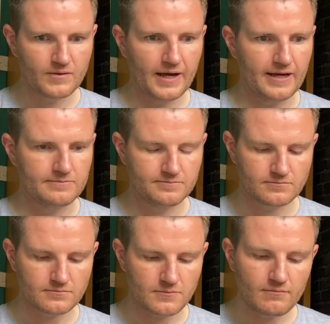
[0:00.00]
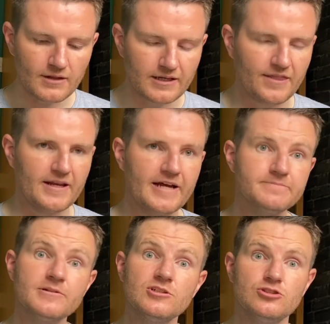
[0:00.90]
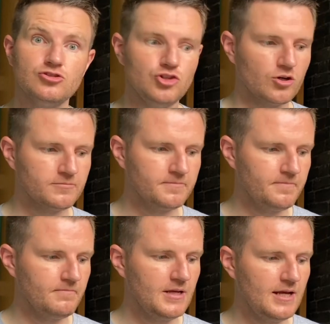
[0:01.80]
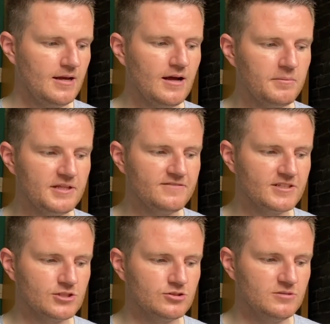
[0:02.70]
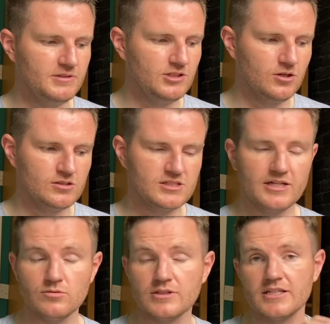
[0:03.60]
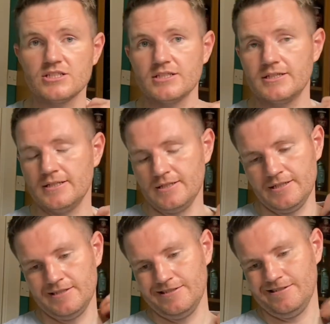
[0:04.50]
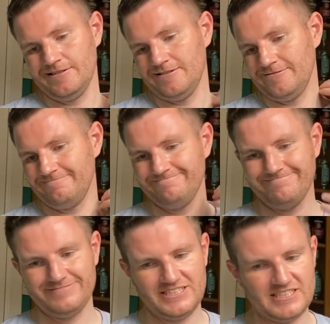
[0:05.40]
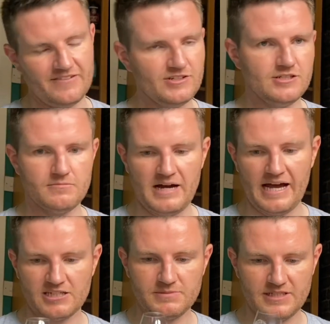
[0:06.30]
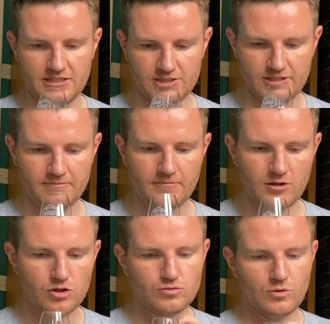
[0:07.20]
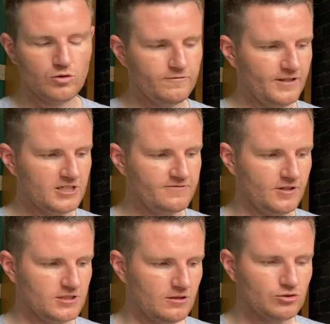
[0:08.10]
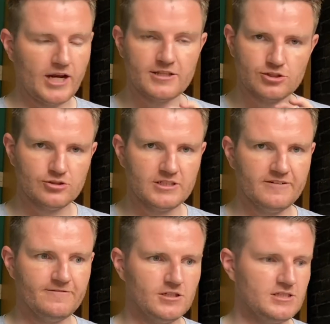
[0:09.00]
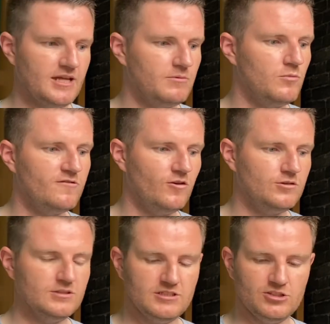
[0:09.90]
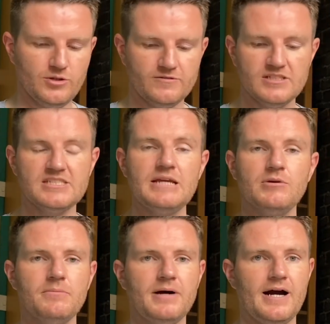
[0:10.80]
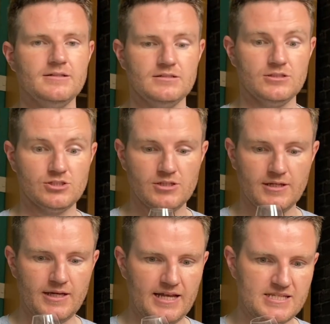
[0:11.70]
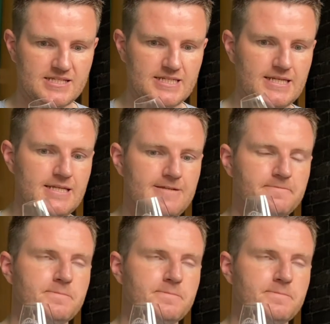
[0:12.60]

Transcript: hit. And I think that's because it's young. I believe this is going to be young, single digit, 7-year max potentially. So we'll go for this first. I'll try the Stiuireadair first, then we'll move on to the 12 to see what the palate does and see